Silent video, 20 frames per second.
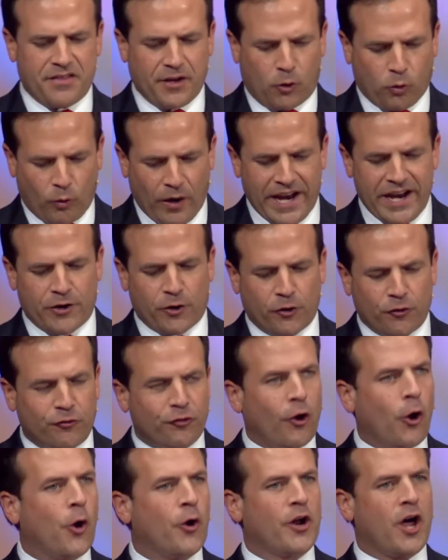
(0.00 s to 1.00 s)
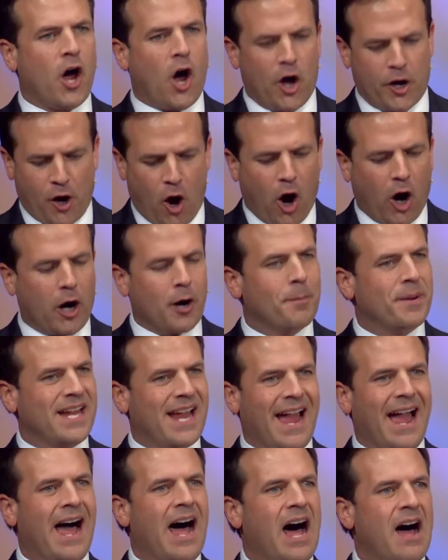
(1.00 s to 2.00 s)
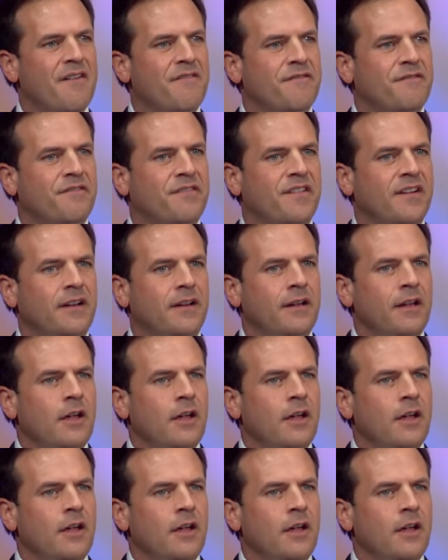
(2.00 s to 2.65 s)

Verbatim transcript: the greater Jonah on our behalf.